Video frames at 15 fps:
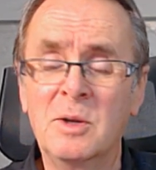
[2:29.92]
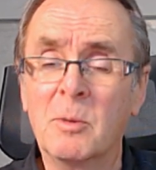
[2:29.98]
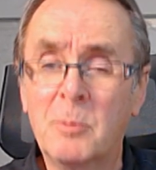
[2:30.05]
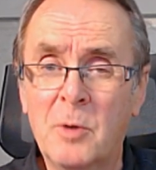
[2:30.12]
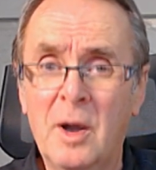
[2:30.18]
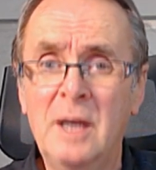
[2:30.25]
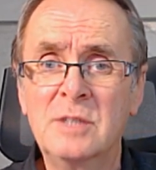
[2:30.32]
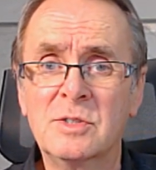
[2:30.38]
Your
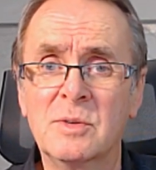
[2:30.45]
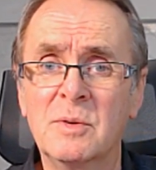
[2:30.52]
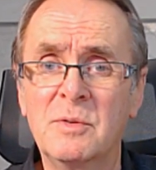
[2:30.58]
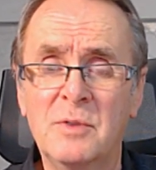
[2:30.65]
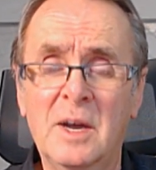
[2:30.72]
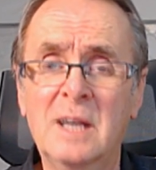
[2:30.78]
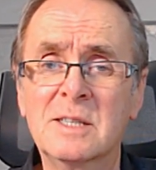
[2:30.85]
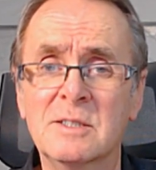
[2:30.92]
prayers are
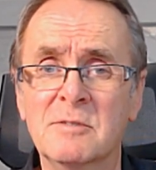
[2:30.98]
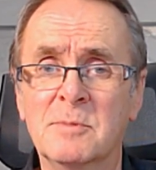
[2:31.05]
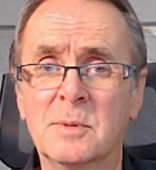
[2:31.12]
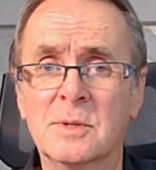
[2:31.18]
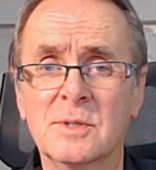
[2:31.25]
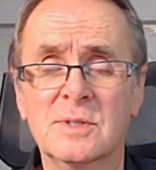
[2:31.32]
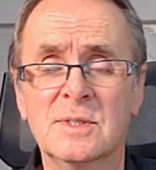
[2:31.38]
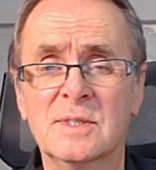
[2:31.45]
effective,
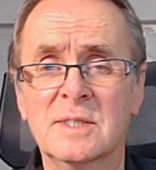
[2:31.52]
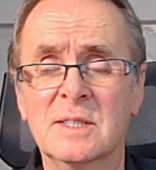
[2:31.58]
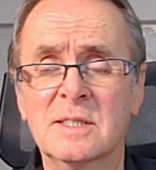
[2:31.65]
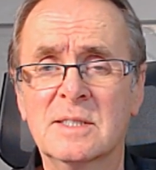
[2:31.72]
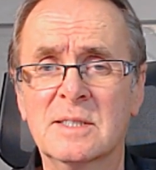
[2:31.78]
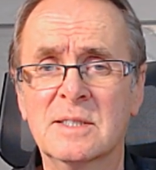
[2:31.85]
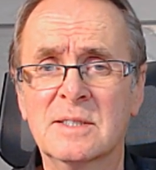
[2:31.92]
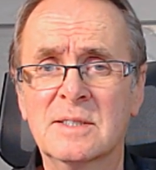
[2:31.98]
brothers and
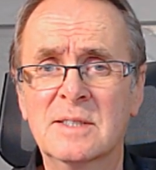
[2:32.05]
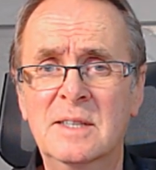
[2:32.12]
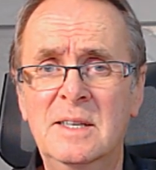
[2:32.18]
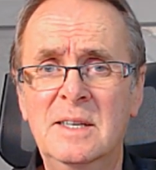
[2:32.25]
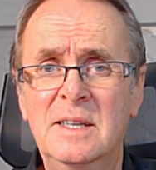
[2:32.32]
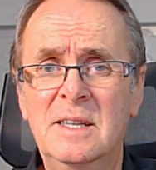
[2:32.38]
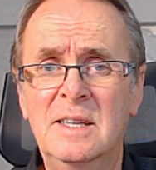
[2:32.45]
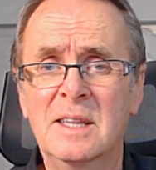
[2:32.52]
sisters.
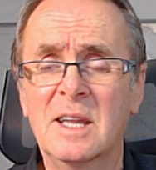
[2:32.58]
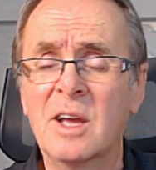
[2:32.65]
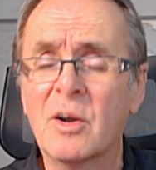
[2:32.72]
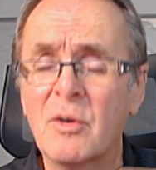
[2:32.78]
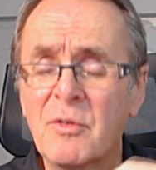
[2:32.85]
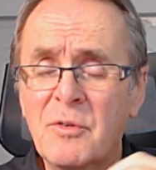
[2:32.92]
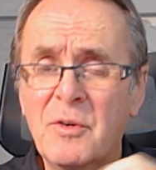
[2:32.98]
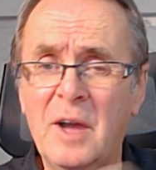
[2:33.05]
They
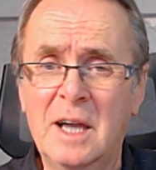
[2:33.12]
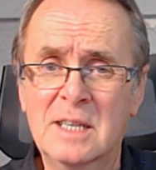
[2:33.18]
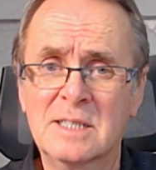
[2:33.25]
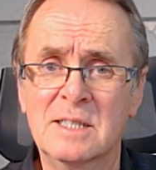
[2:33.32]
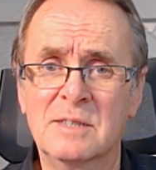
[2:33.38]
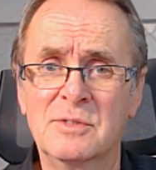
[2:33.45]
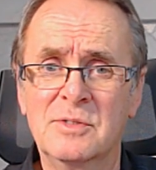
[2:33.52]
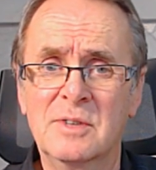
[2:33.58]
are
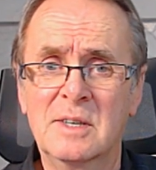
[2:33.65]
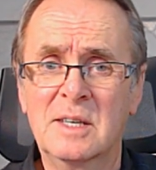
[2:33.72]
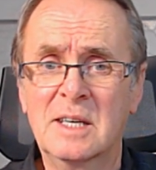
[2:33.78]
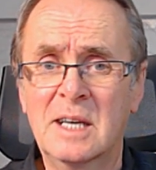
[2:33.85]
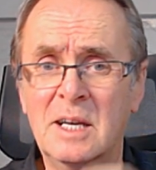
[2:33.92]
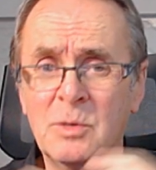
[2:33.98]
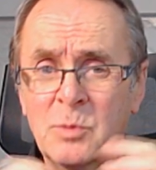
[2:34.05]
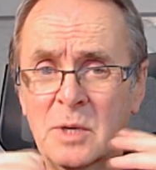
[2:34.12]
effective,
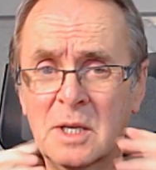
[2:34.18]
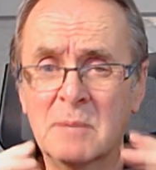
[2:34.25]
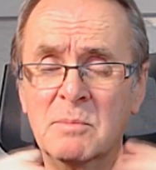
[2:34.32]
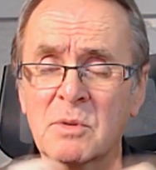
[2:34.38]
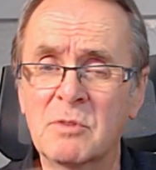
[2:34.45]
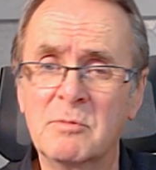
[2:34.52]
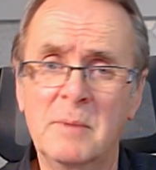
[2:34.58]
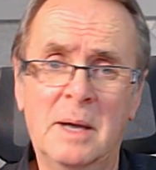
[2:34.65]
and we
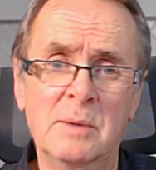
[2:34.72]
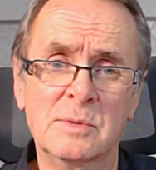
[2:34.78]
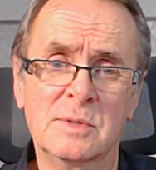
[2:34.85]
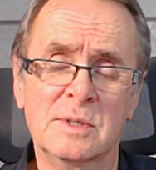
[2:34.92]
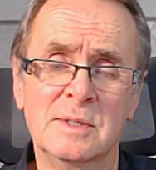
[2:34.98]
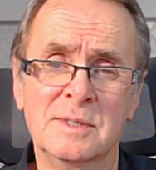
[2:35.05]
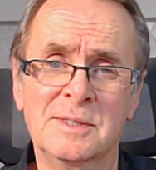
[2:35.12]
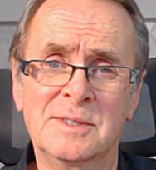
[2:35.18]
can move
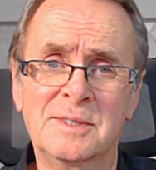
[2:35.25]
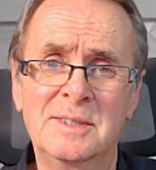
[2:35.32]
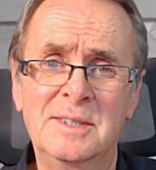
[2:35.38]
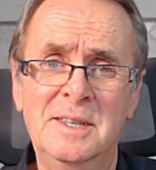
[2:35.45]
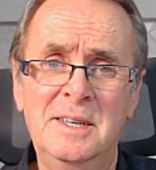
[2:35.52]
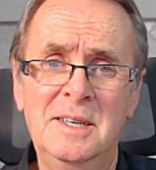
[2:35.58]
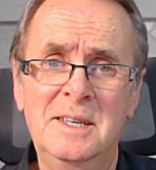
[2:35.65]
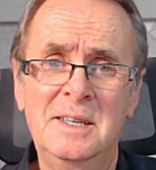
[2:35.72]
mountains.
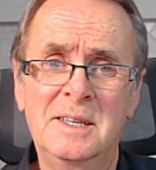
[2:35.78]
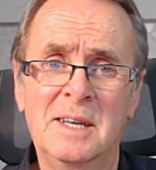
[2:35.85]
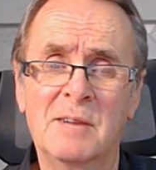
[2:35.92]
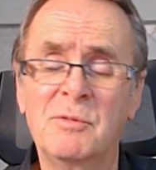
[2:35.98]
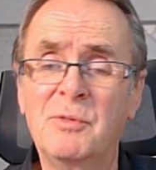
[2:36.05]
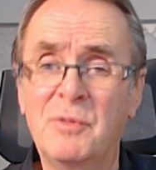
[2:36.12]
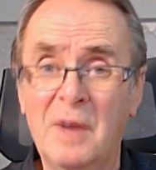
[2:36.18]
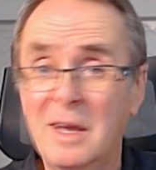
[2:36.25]

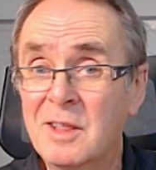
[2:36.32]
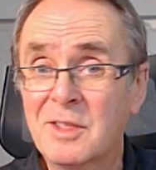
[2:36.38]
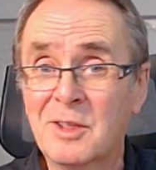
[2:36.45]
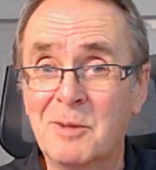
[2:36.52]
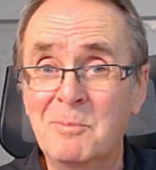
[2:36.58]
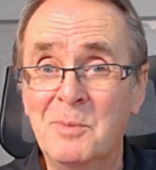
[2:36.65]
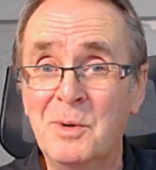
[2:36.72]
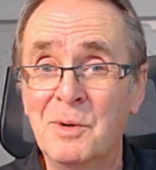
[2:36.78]
And faith
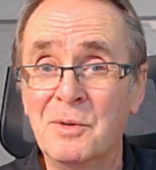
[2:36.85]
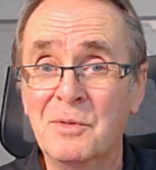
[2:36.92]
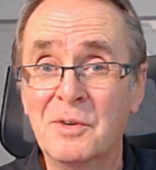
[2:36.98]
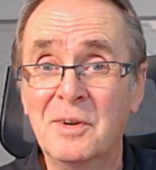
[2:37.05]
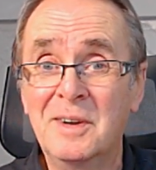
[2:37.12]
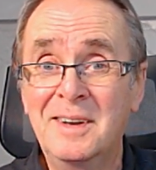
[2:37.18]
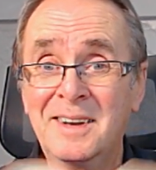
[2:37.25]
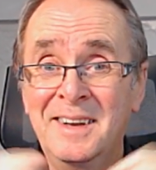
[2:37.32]
can
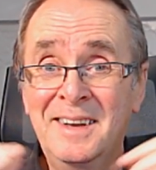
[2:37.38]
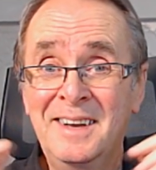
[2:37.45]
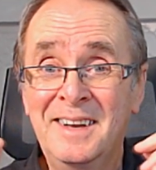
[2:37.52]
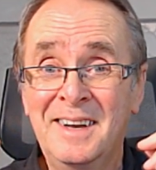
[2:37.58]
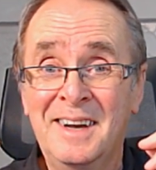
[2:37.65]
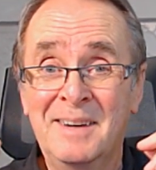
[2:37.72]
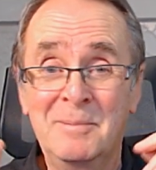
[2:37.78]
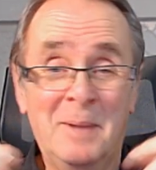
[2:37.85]
move
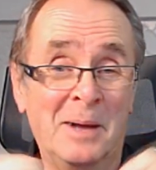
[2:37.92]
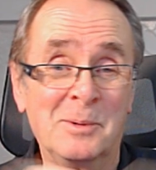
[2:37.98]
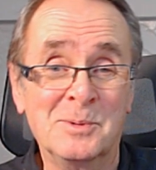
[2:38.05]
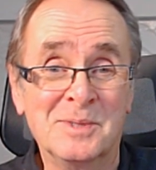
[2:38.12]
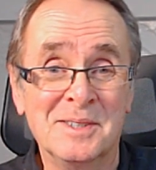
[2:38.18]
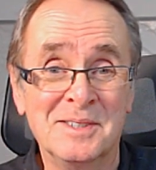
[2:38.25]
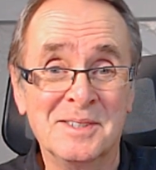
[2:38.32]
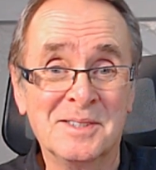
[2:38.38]

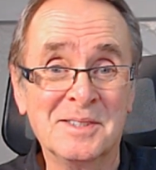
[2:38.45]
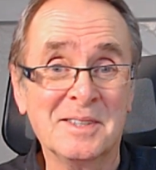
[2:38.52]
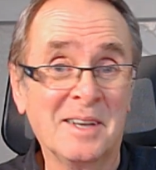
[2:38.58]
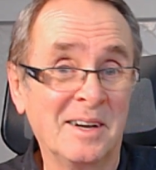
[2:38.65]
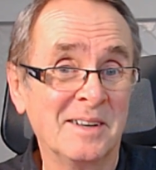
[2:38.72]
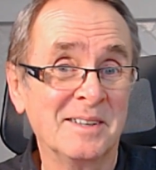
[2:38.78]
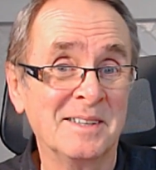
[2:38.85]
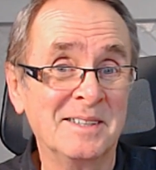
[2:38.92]
mountains,
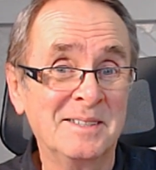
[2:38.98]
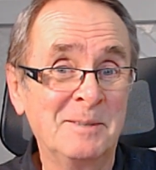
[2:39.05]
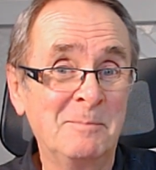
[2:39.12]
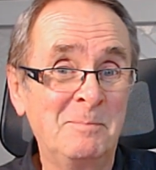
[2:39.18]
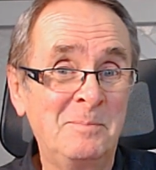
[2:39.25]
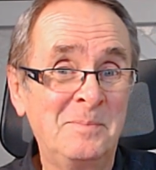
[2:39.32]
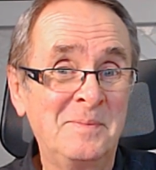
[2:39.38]
can't it?